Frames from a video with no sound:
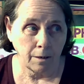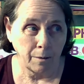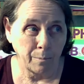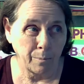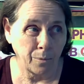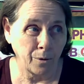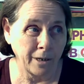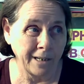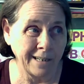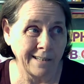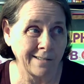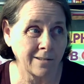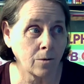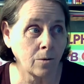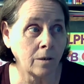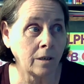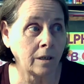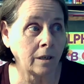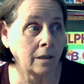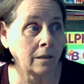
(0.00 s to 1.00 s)

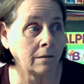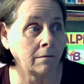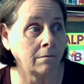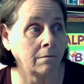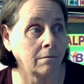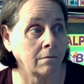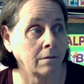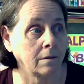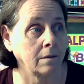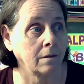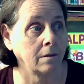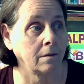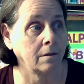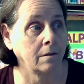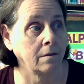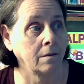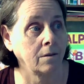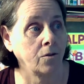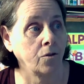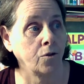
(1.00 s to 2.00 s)
preschool
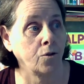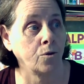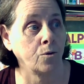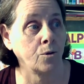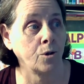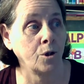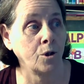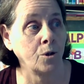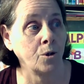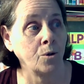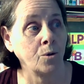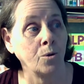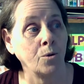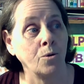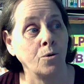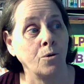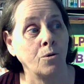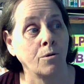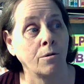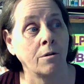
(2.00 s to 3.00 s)
through
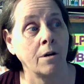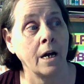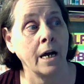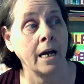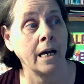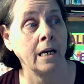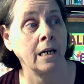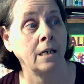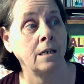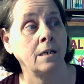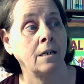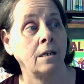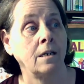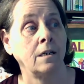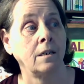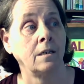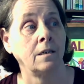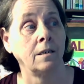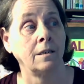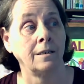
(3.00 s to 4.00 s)
grade
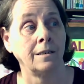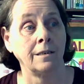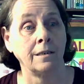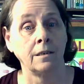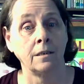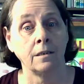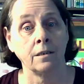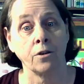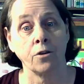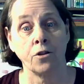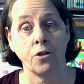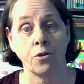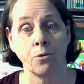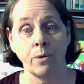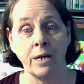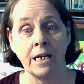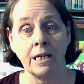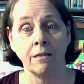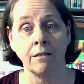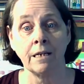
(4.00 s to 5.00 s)

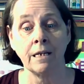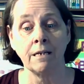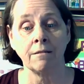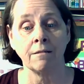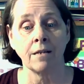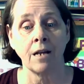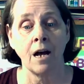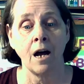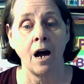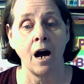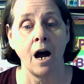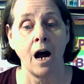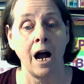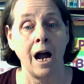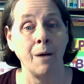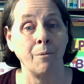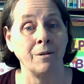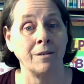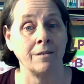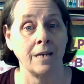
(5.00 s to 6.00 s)
3 at least,
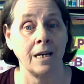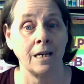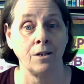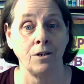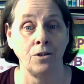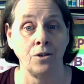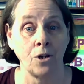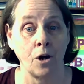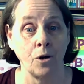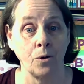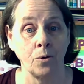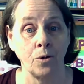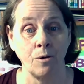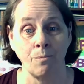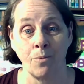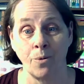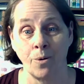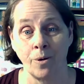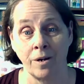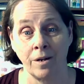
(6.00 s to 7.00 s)
I would say don't do
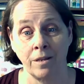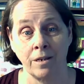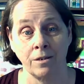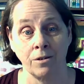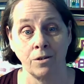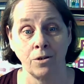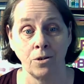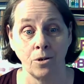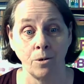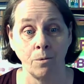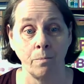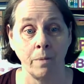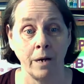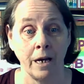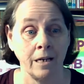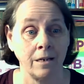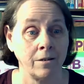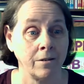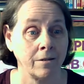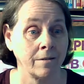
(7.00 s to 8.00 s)
more than 2
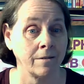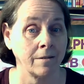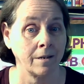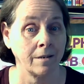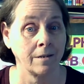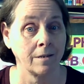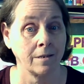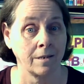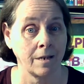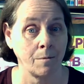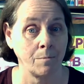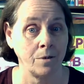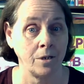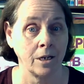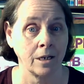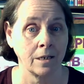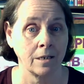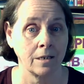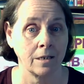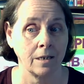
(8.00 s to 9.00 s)
pages a
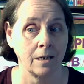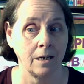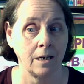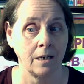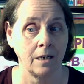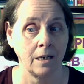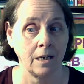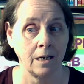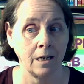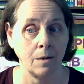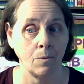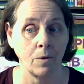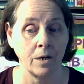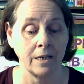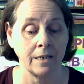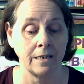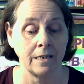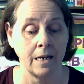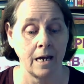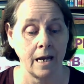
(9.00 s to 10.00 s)
subject in any
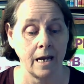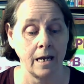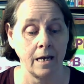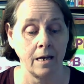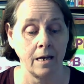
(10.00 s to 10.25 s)
one day.